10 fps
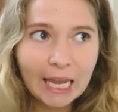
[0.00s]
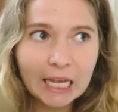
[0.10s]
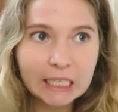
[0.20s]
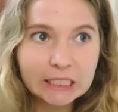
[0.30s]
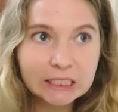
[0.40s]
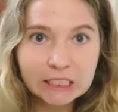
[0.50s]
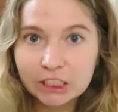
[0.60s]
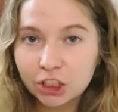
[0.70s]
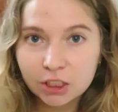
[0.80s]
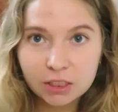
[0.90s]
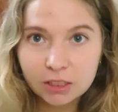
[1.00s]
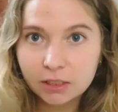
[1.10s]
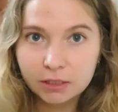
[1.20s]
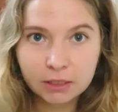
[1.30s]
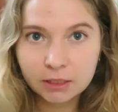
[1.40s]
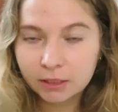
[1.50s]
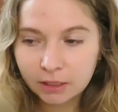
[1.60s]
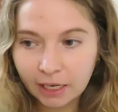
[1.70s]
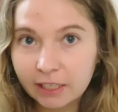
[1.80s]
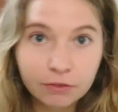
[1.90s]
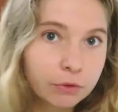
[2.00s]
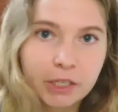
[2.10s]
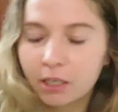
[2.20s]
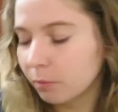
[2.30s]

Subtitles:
and it just, I'd never read